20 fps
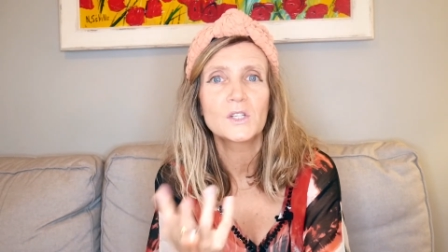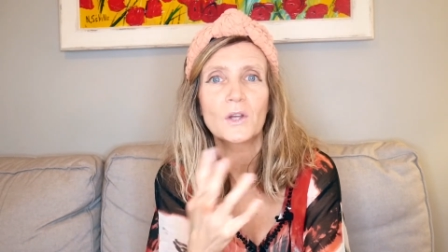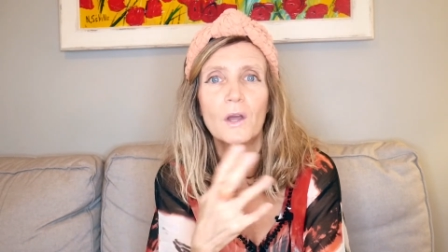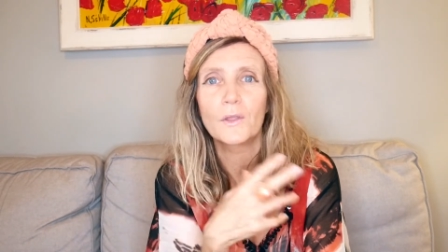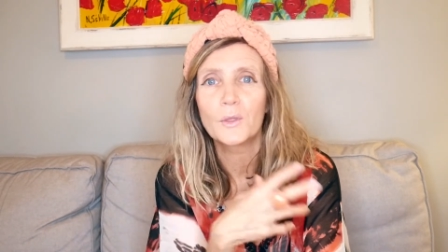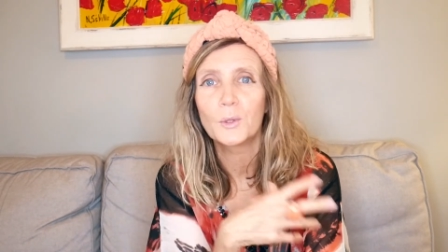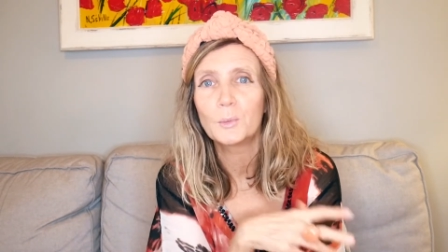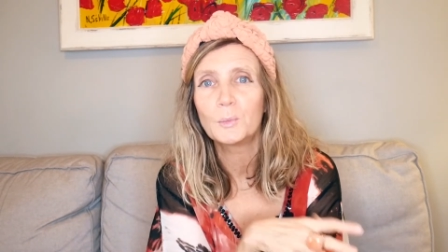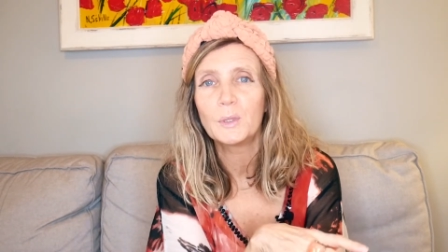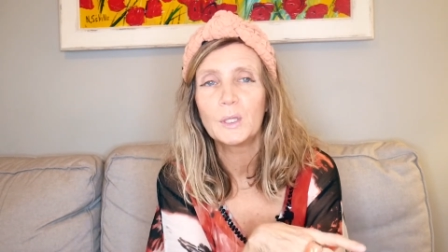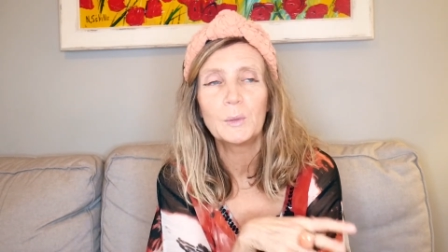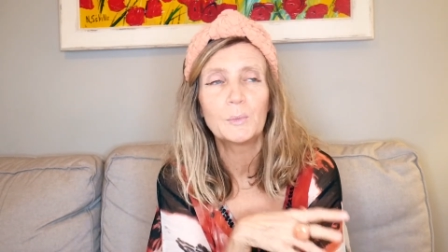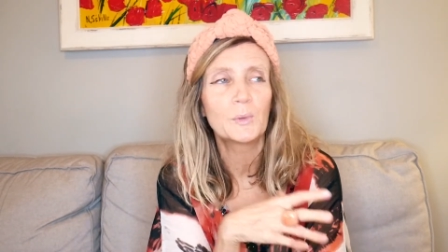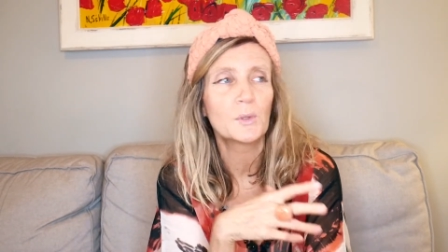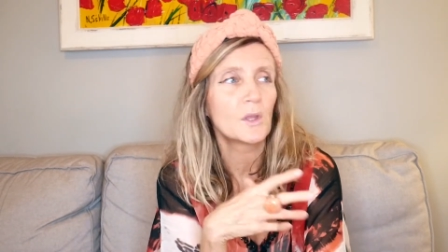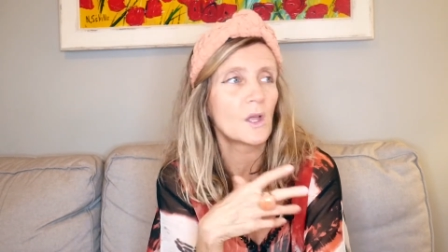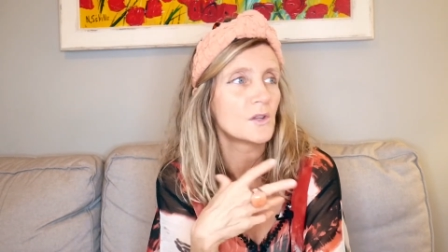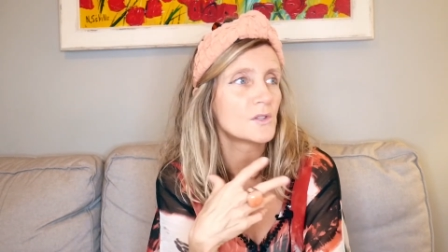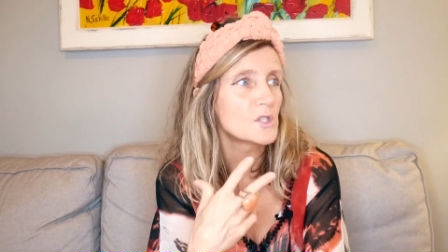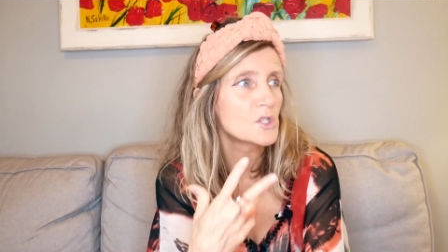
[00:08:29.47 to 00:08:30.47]
to other
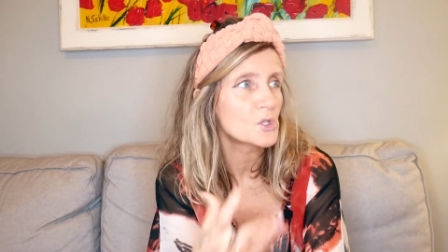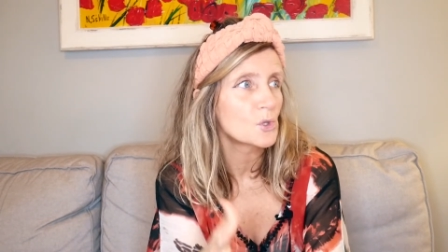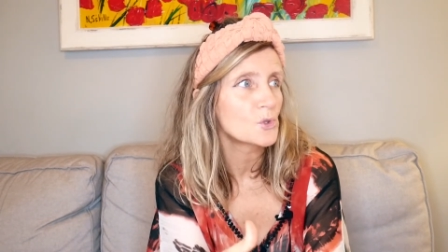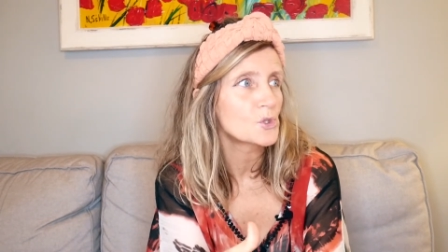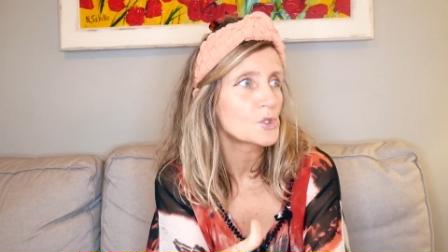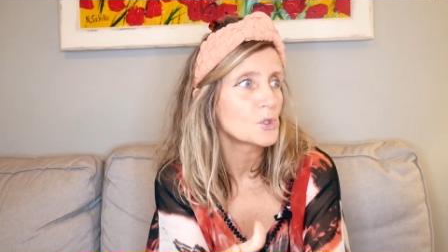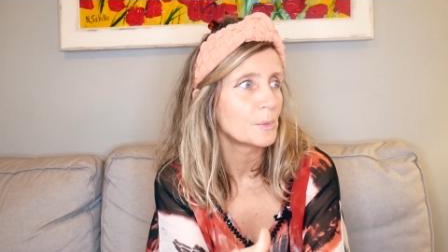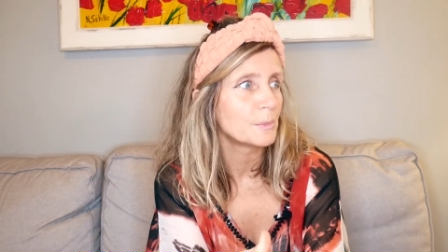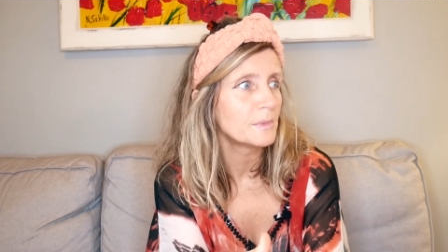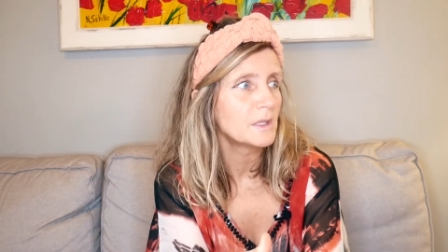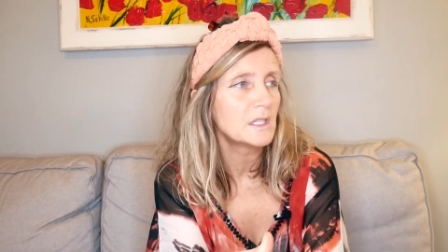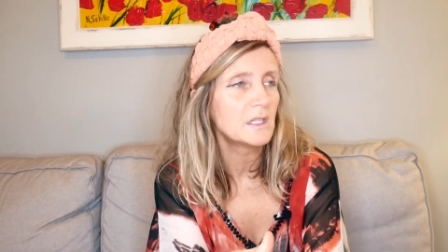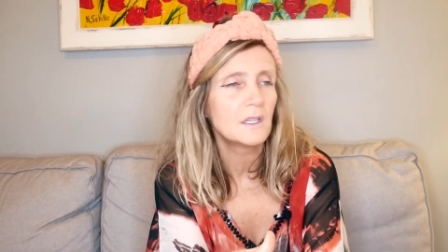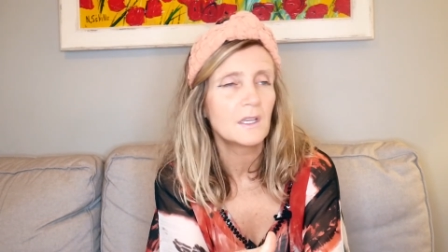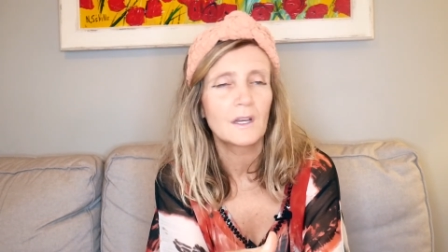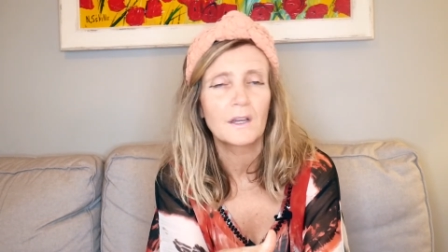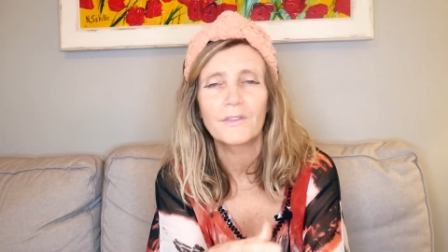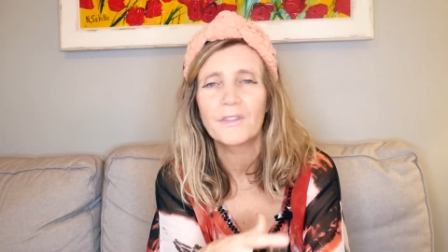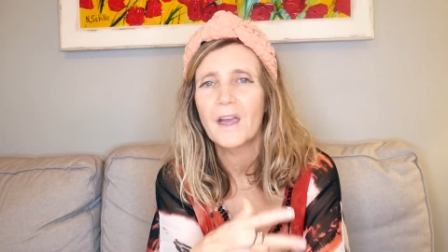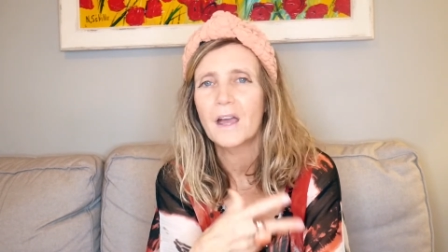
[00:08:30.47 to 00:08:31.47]
people on social
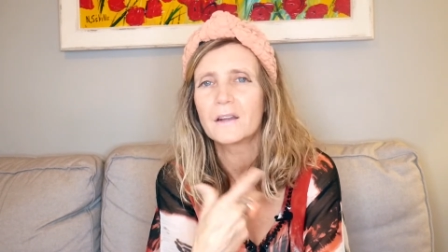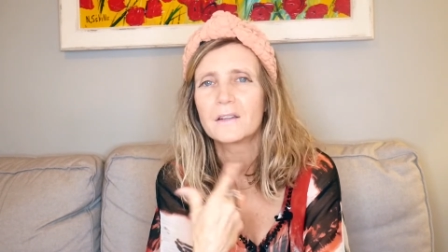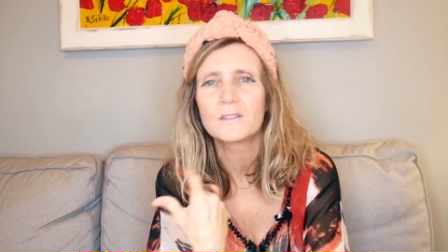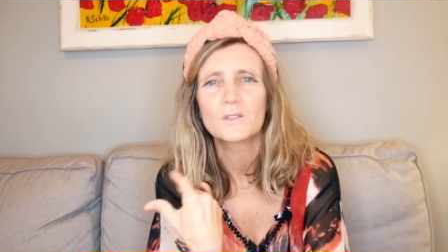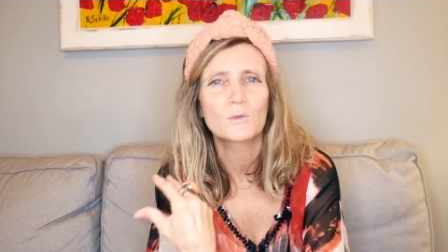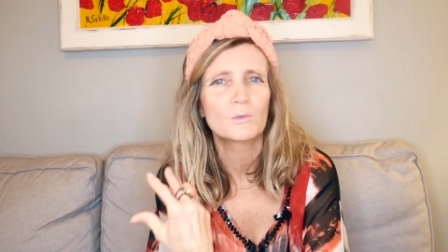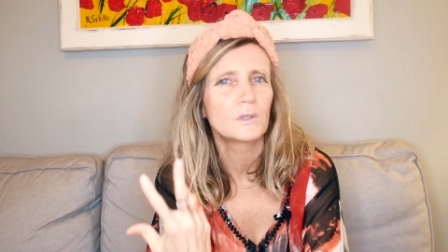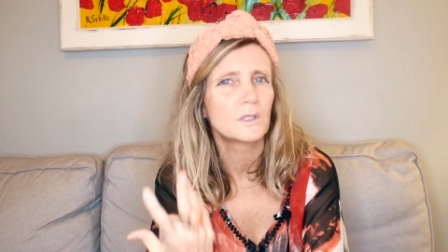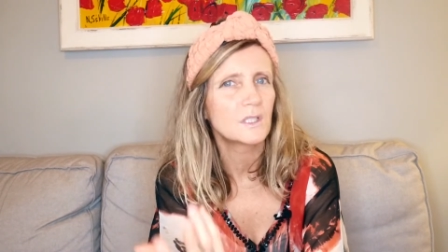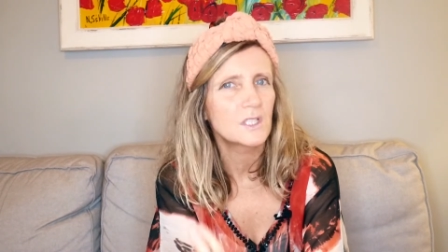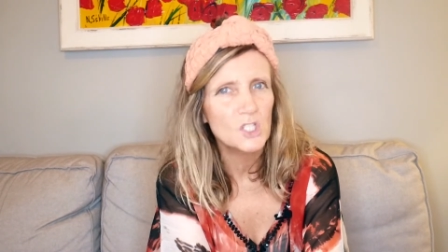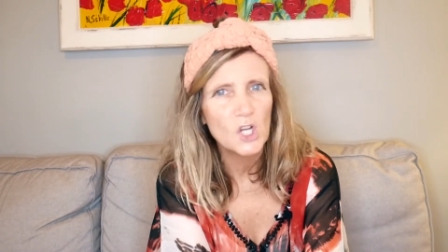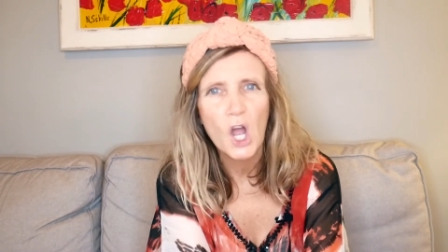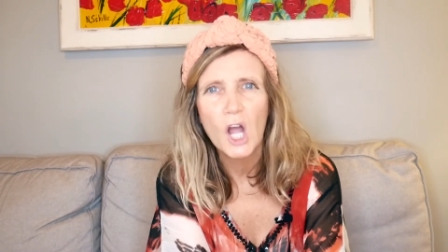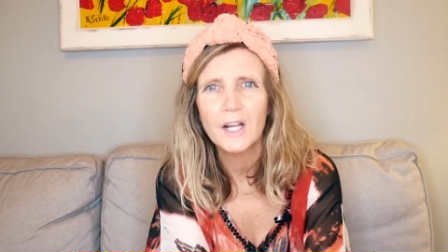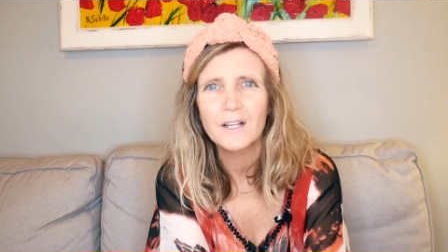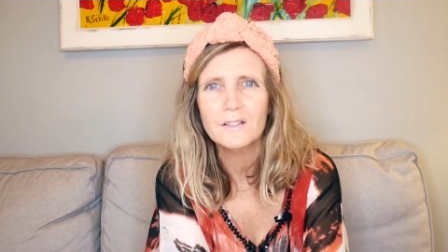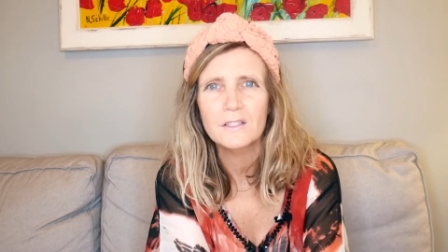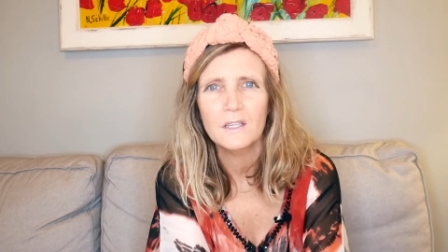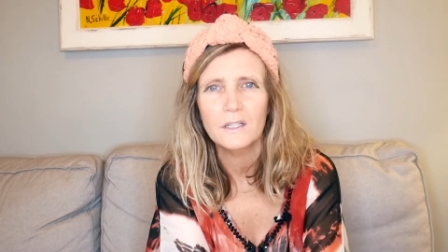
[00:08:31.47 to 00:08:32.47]
media. That is really
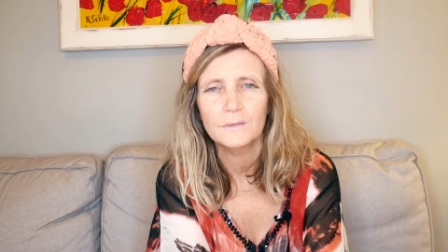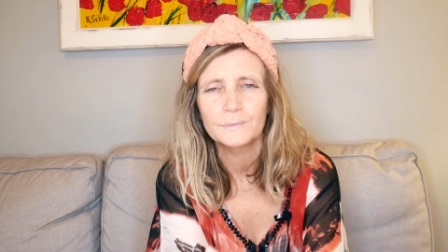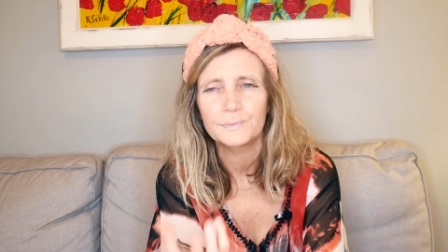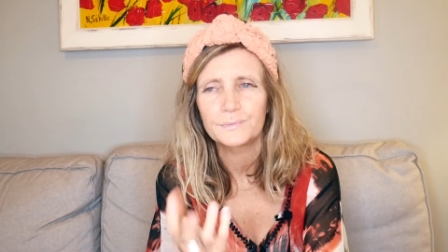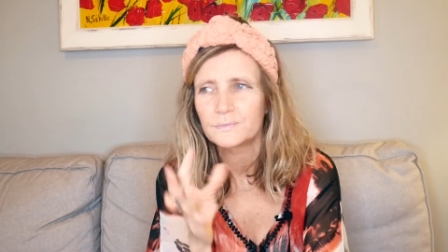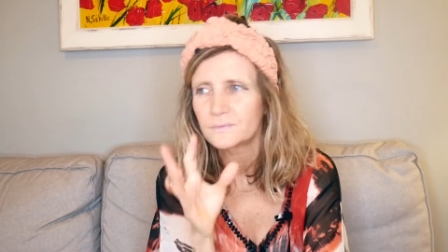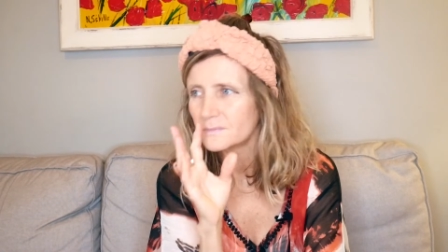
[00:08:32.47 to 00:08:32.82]
toxic.